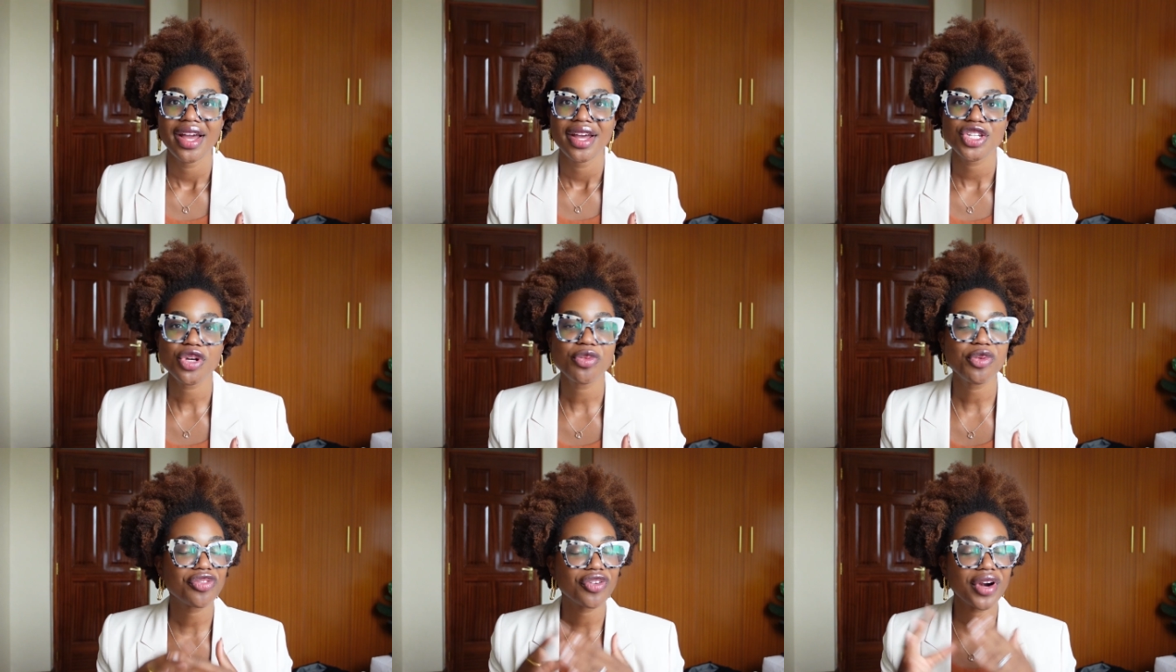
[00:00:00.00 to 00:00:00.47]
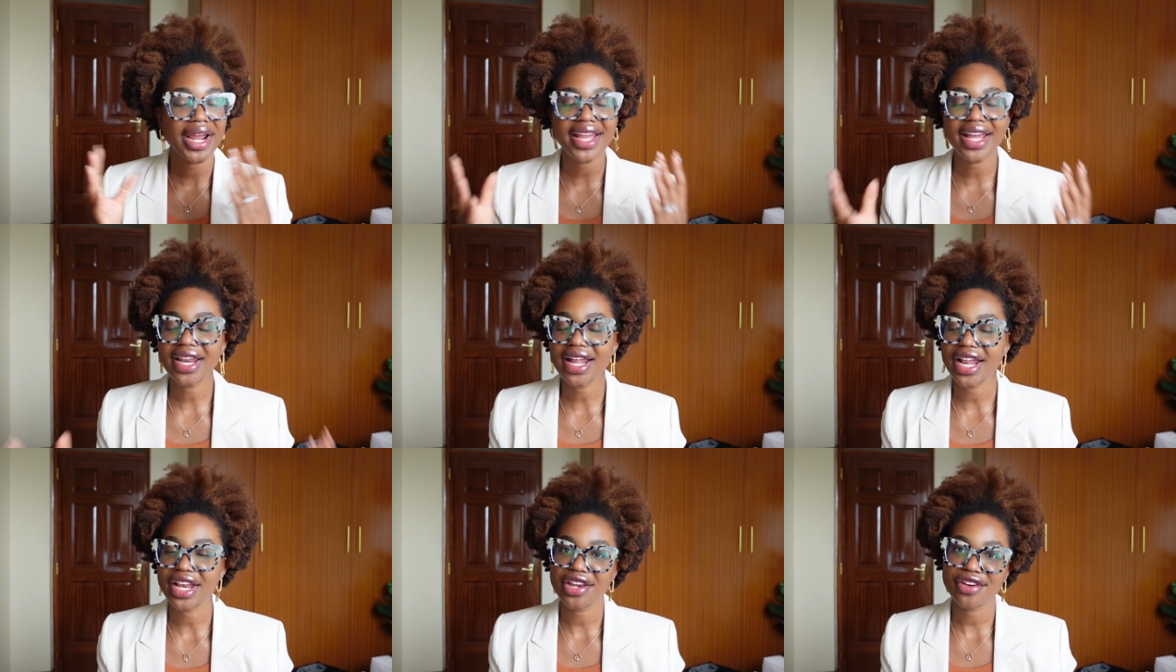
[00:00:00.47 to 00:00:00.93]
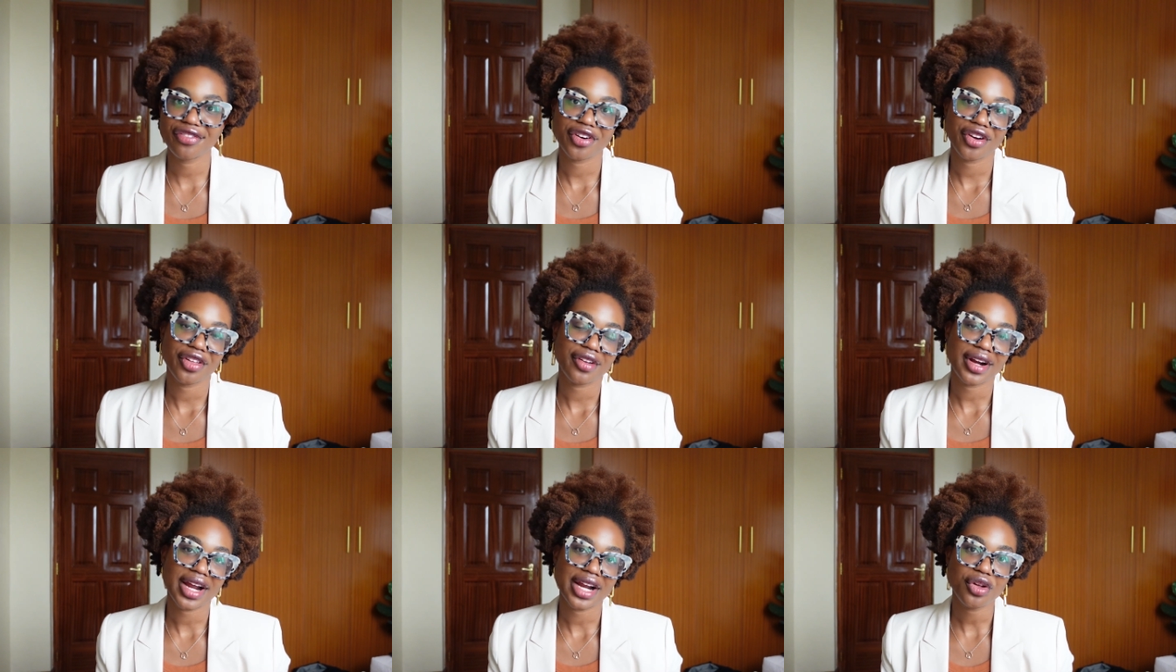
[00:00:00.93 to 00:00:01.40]
So before I get any
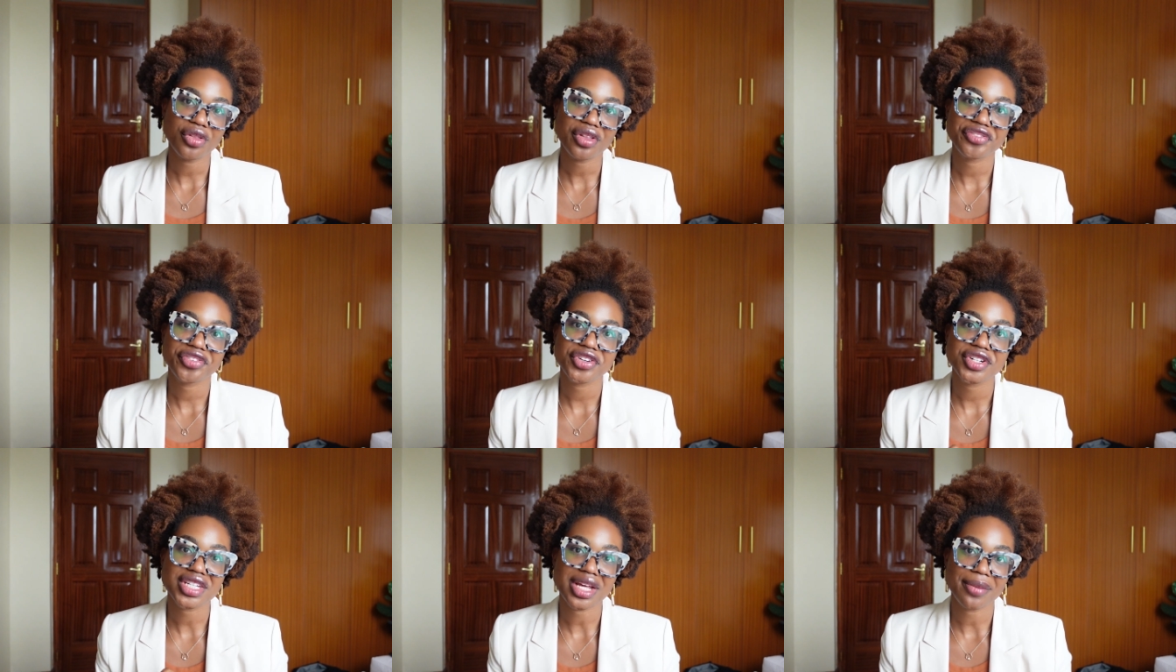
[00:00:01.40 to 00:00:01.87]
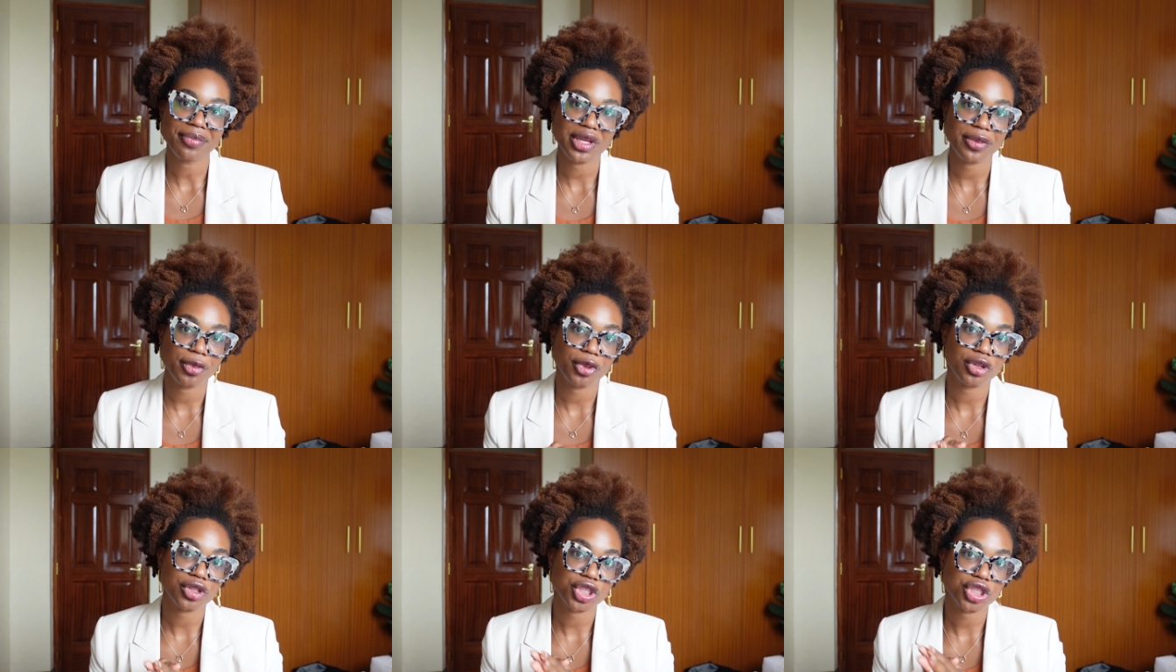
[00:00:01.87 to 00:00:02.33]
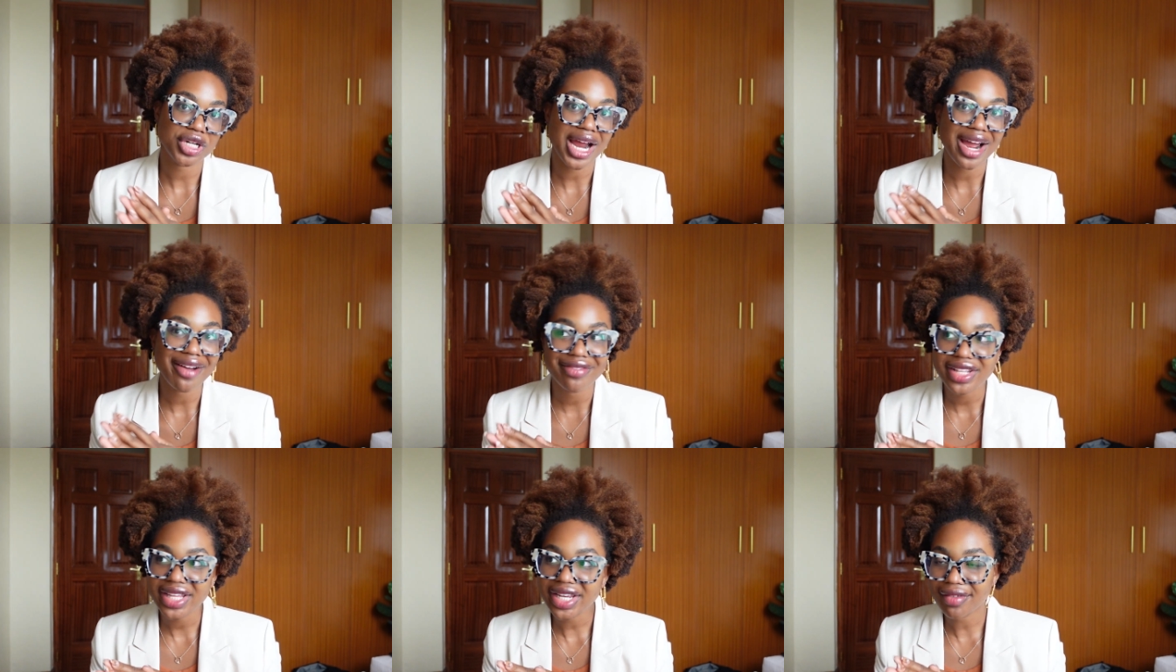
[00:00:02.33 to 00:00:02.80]
further, I know that for some people
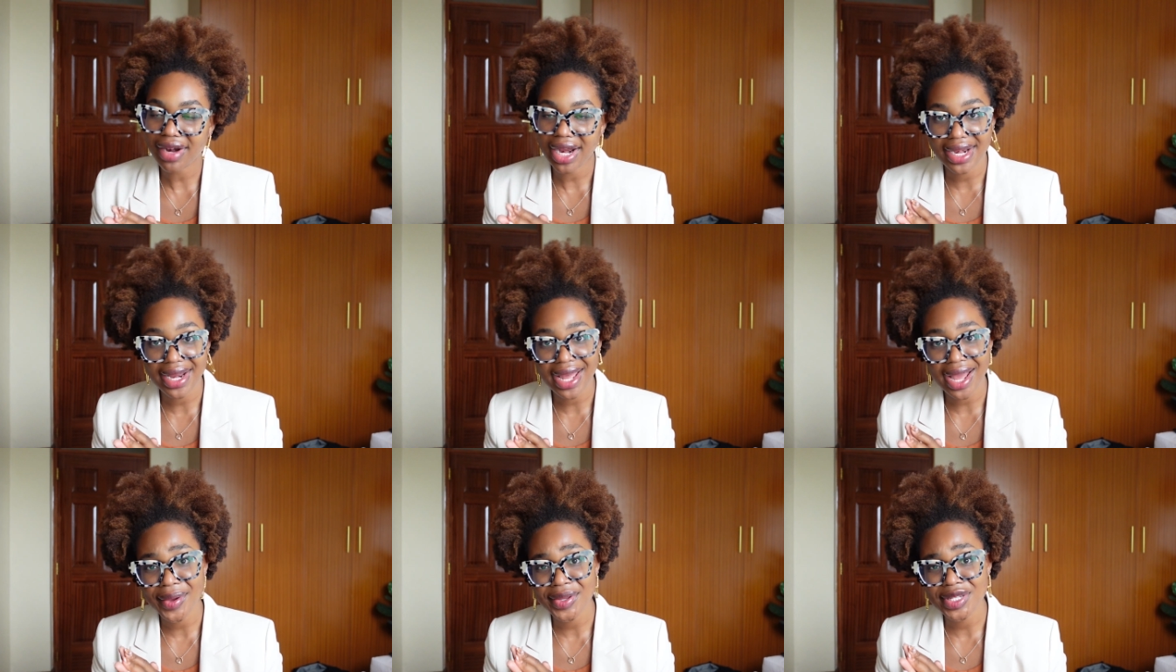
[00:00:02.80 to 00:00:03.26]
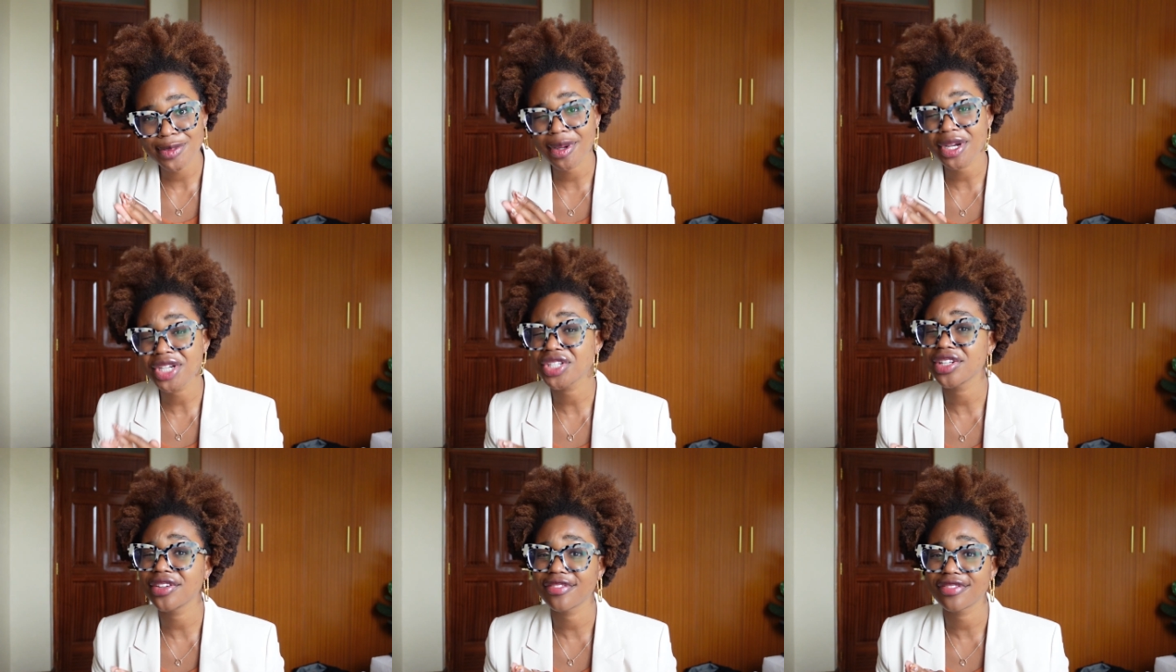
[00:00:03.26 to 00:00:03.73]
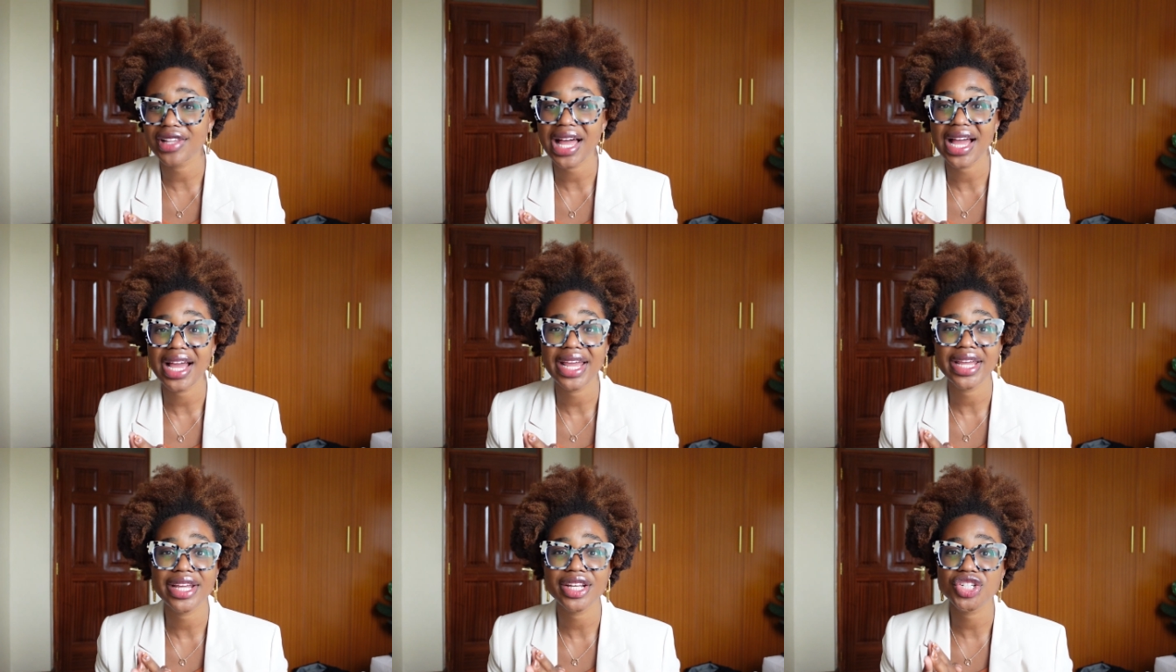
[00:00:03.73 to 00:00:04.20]
traveling right now, especially
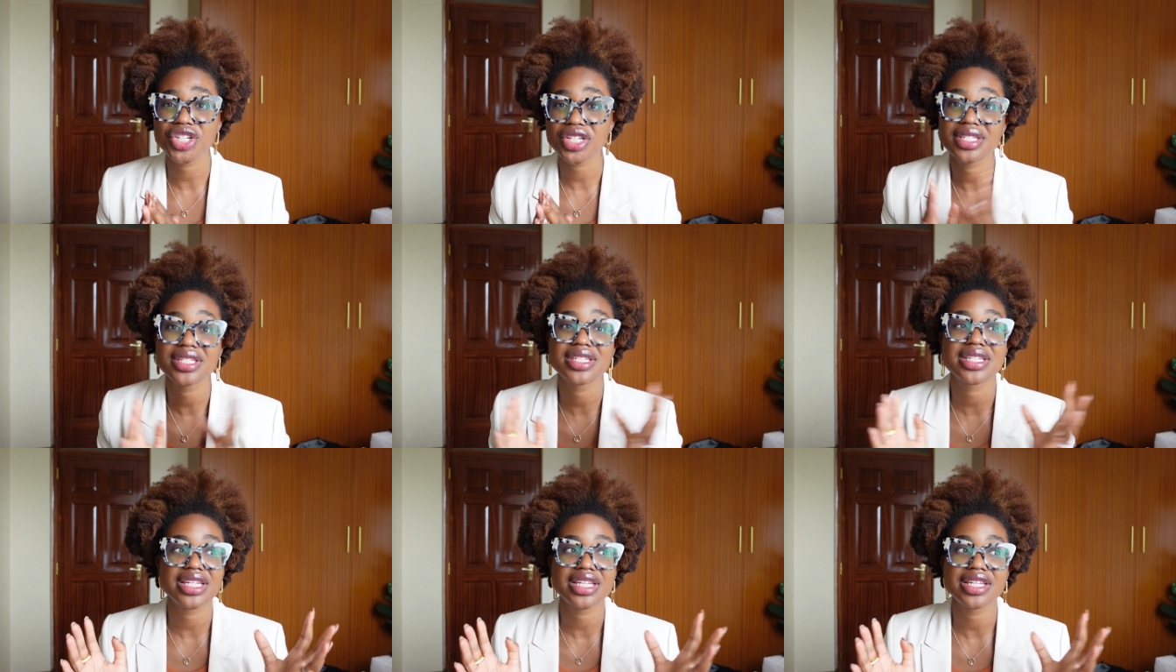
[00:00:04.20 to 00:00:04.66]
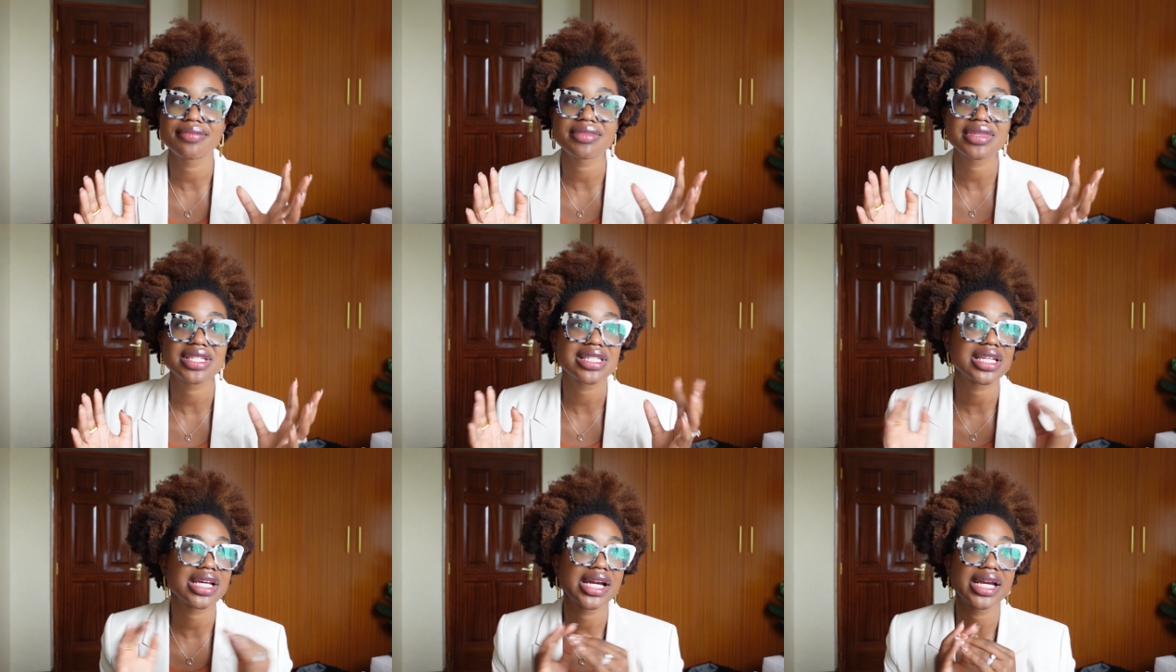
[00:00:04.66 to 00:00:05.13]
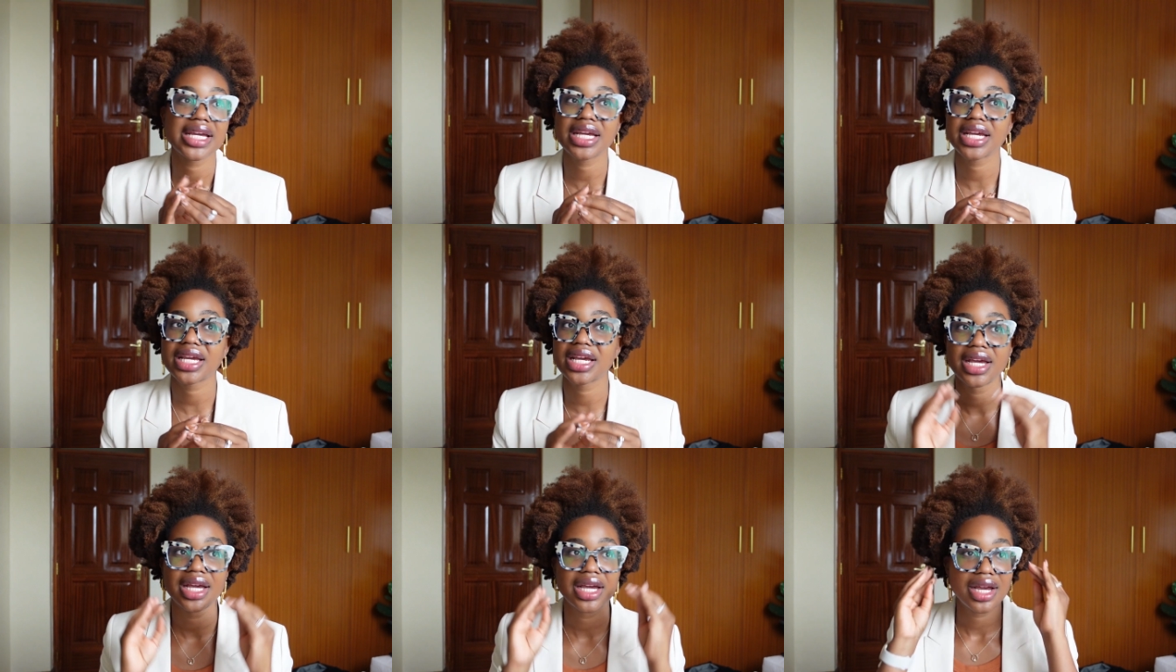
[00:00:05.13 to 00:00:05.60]
flying, just seems
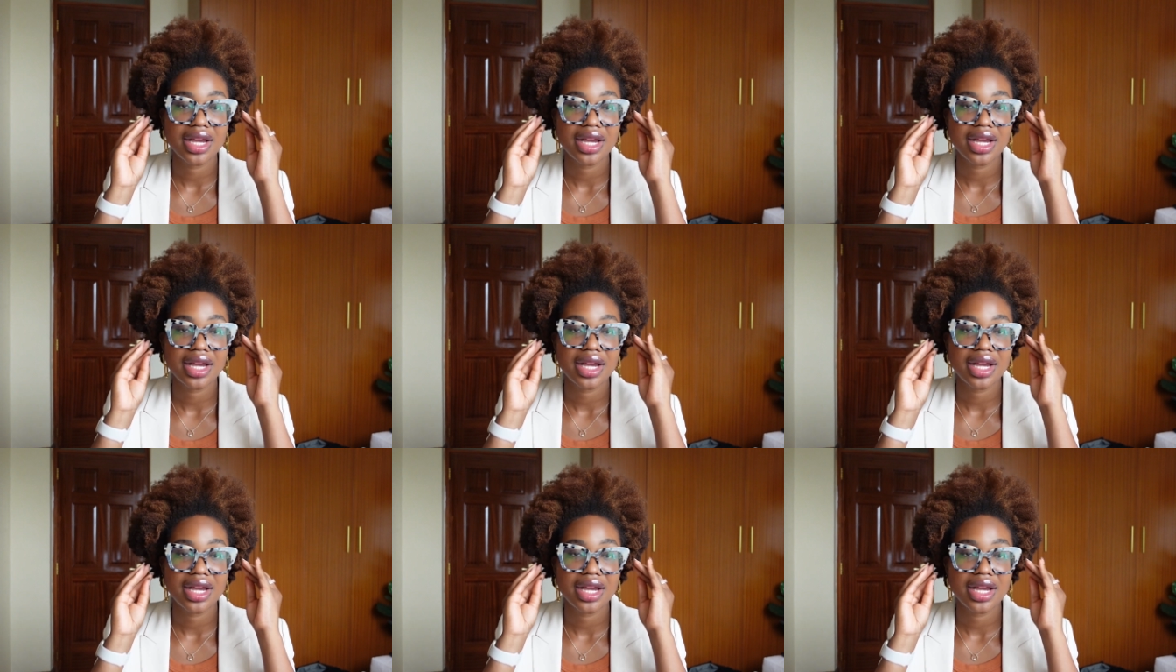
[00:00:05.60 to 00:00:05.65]
like